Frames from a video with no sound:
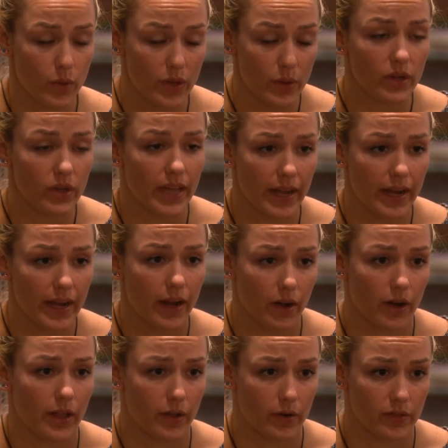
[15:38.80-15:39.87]
we will get
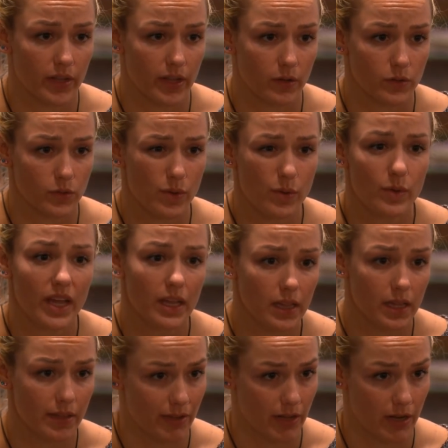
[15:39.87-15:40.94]
Eric out of the house. We will get
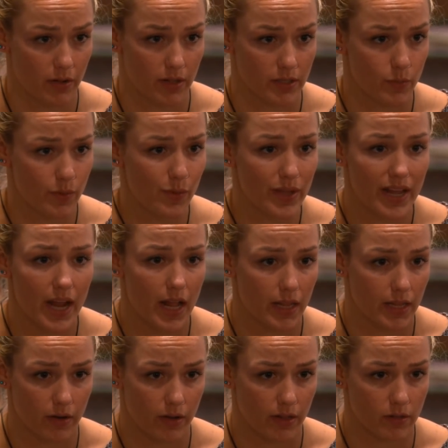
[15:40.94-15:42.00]
Liv out of the house. We will get
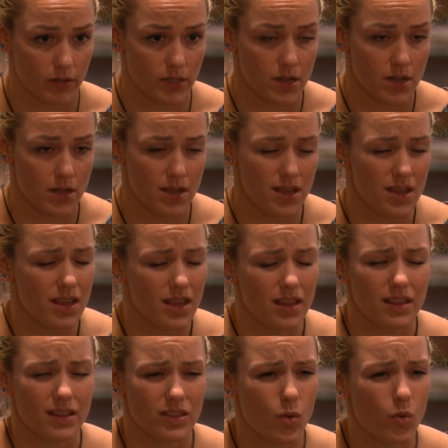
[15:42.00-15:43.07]
Ali out of the house.
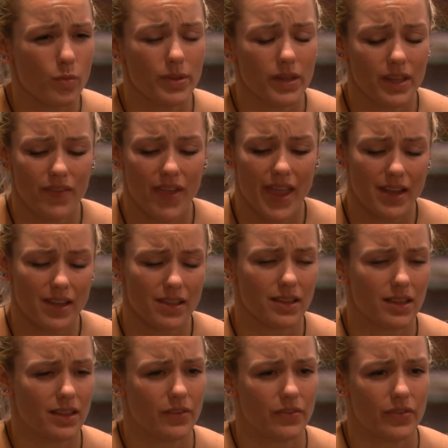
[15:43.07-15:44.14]
Don't believe
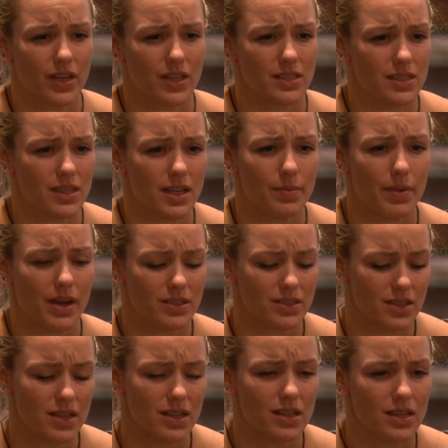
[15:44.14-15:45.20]
anything that they fucking say,
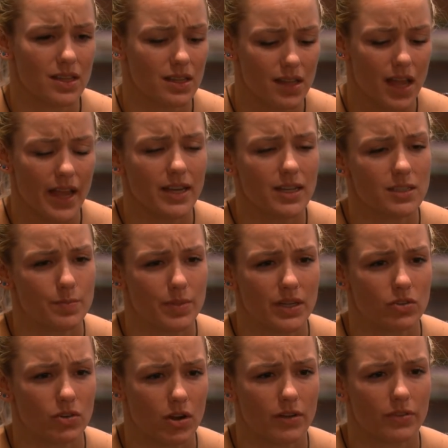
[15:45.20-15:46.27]
Paris. The line has
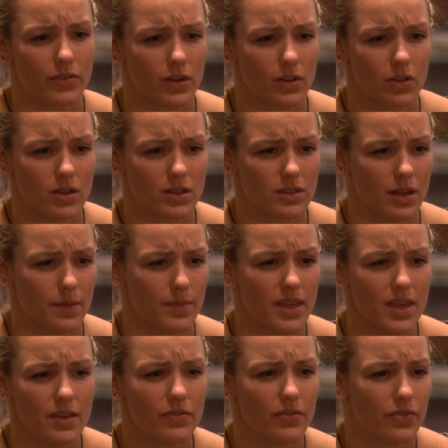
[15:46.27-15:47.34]
been drawn for a long time.
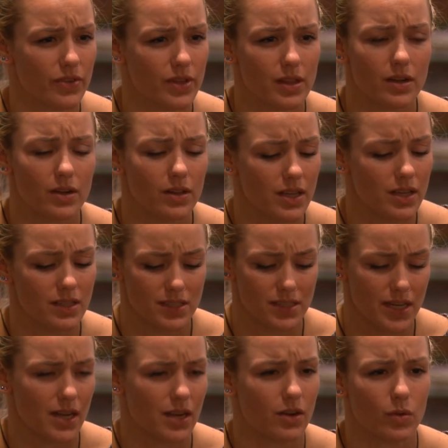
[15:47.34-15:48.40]
They've clearly
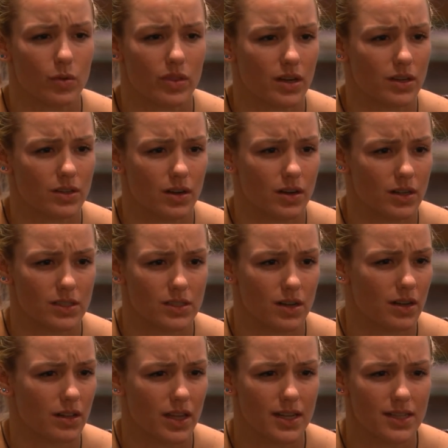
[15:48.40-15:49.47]
stated who their targets
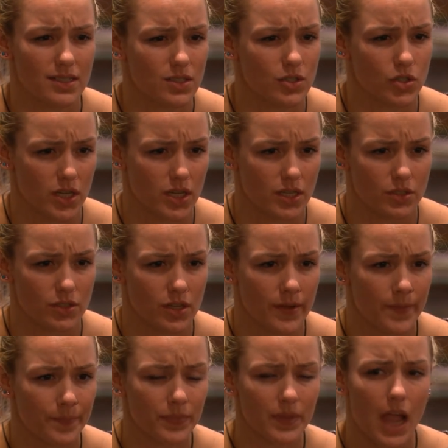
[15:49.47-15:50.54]
are. That hasn't changed.
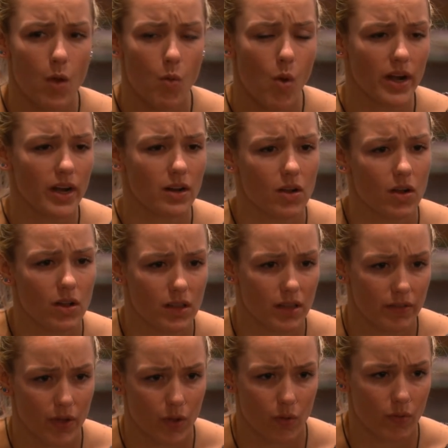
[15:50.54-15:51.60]
I wanted to call
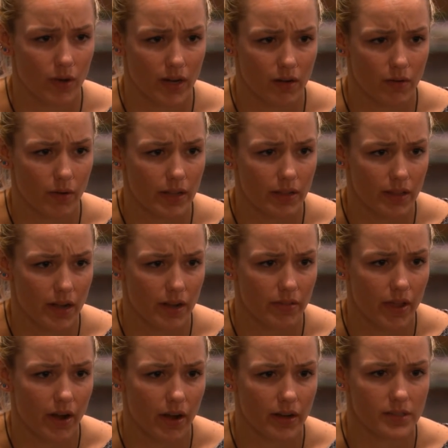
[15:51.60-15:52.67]
Liv out right then
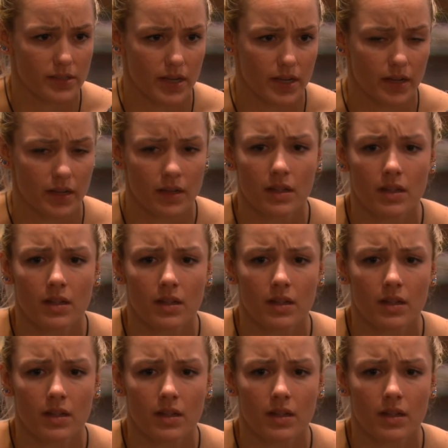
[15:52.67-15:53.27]
and there and say,